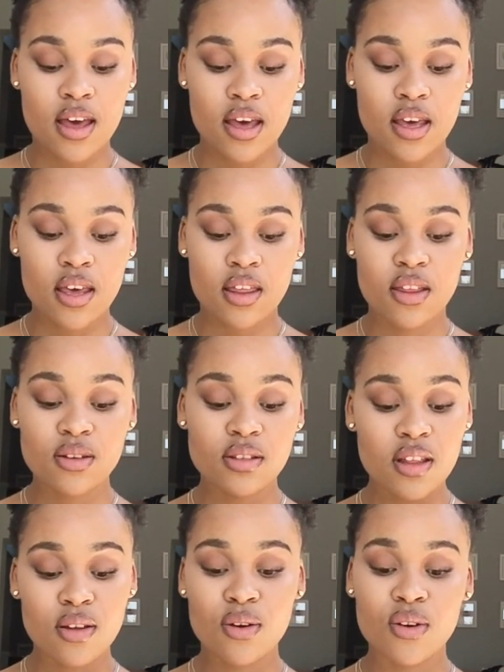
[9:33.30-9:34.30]
Yeah, those are
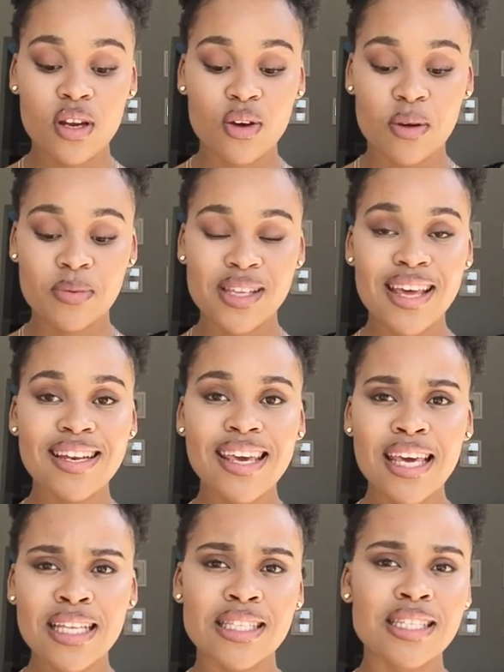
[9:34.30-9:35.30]
the only hobbies. And
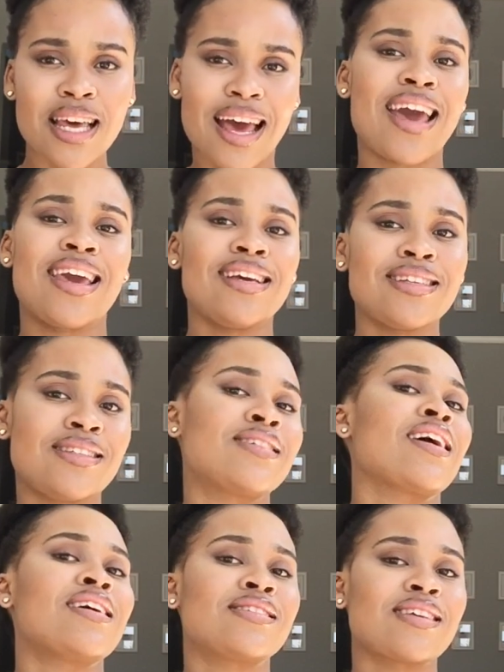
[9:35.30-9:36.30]
eat. I eat,
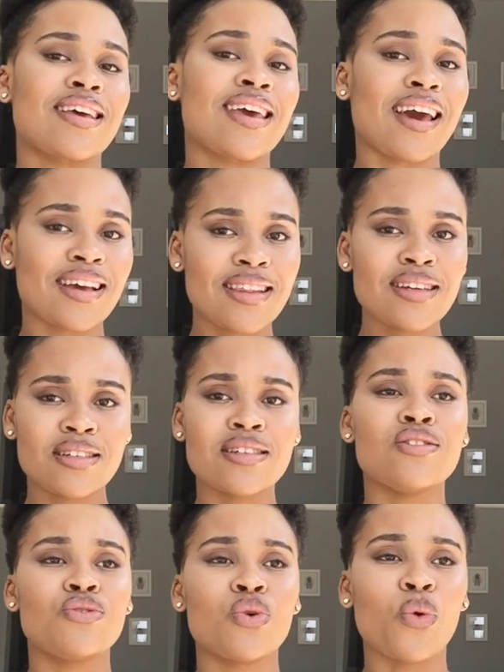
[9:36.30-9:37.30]
guys. Karate
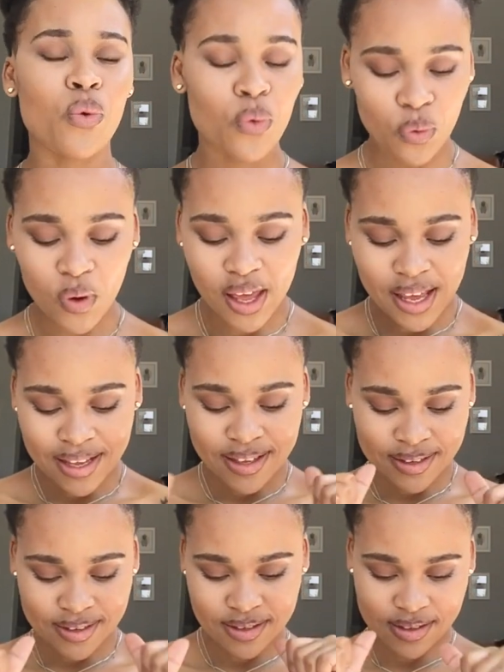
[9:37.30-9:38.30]
dijo.
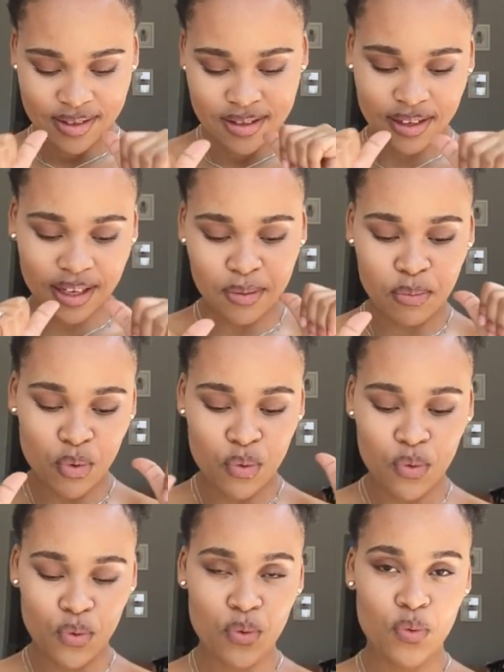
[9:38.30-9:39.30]
Remo.
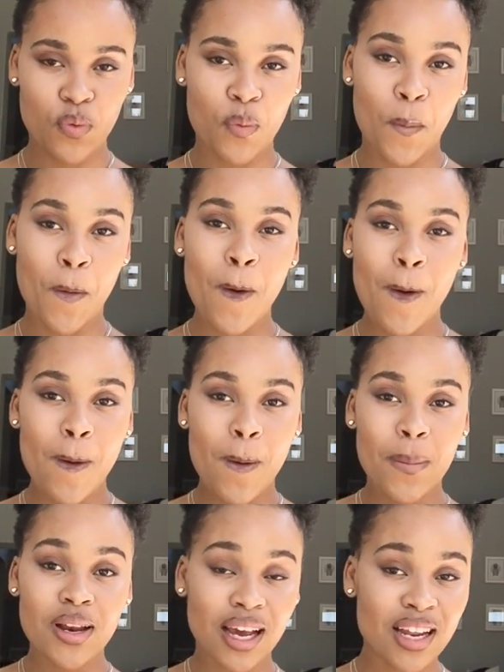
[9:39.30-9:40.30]

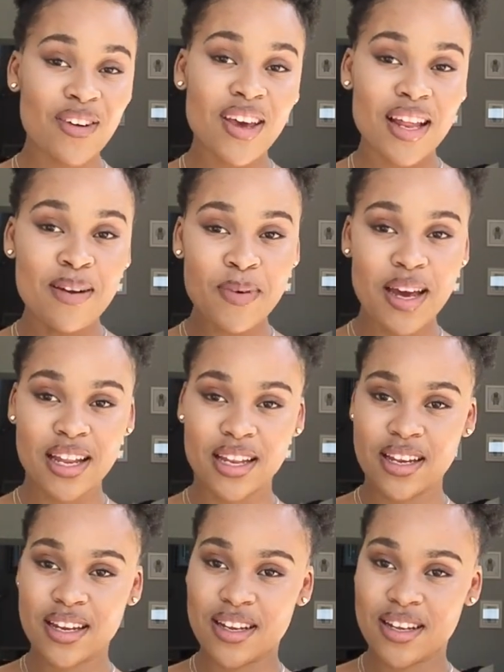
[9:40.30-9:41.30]
I
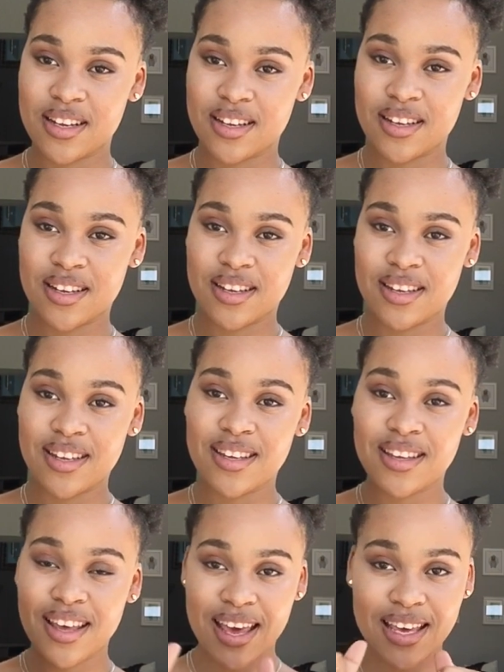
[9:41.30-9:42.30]

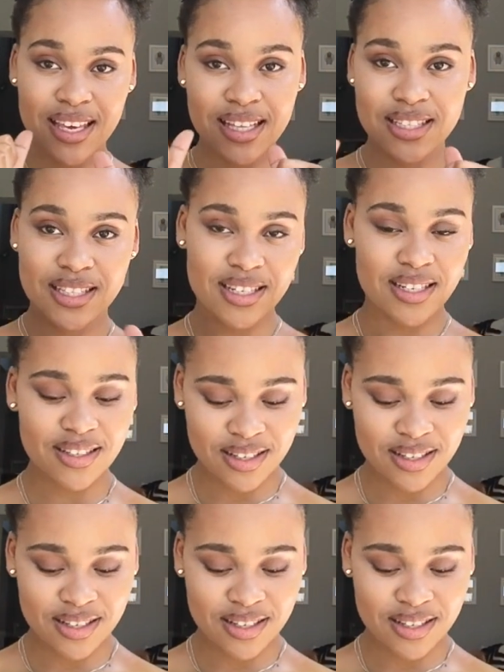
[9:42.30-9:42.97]
eat.